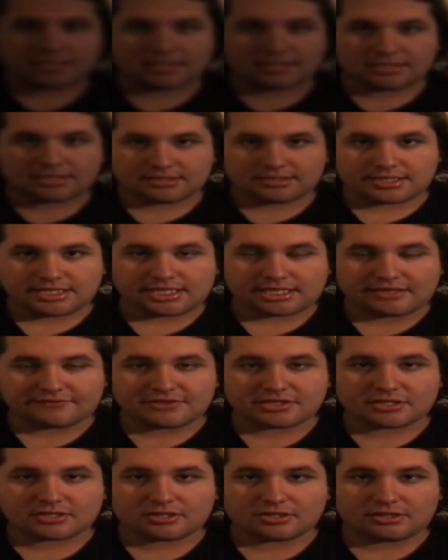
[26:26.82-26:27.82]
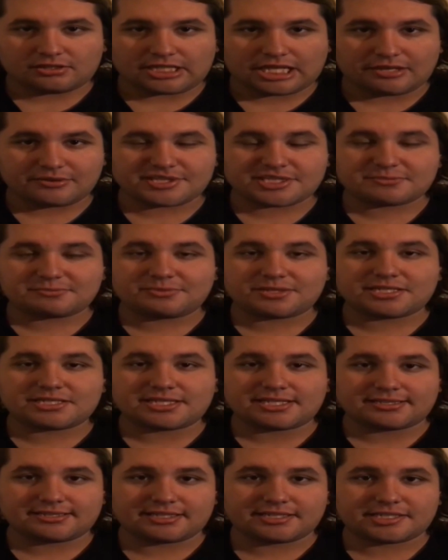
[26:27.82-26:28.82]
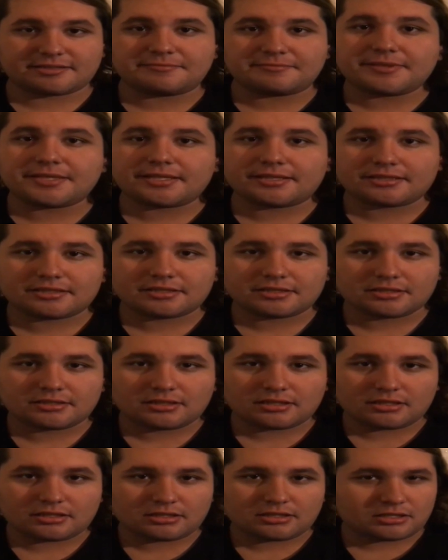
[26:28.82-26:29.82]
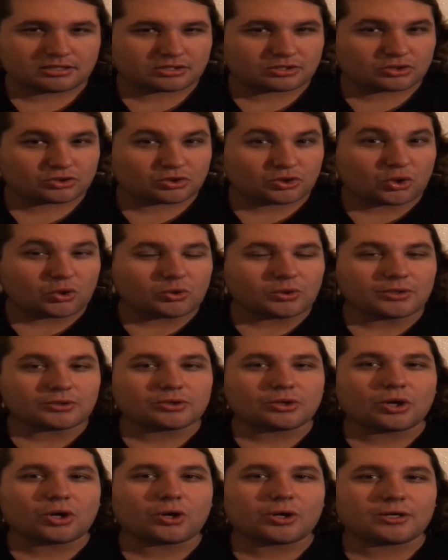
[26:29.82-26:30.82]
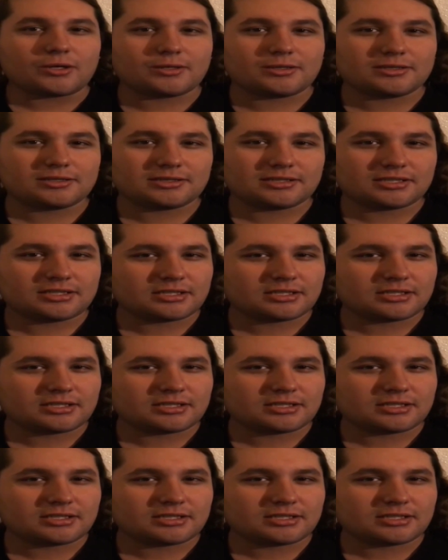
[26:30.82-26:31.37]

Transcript: And up next, the queen of all queens, Gissy.